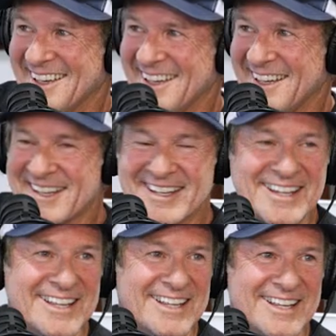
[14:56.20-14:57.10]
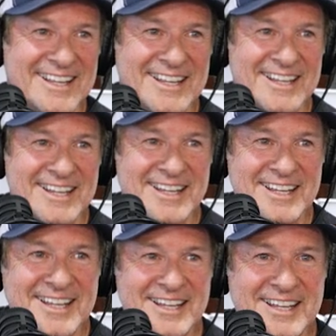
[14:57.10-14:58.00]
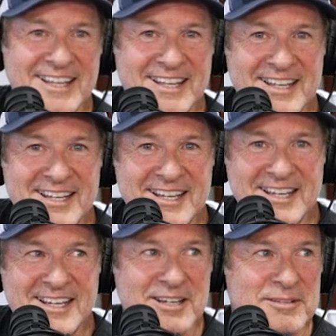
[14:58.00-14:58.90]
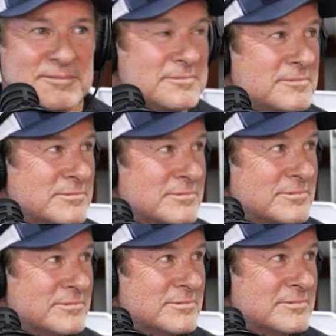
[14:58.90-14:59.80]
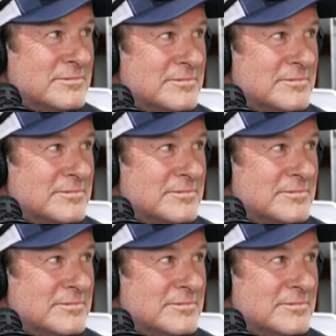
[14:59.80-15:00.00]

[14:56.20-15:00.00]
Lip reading: [no speech]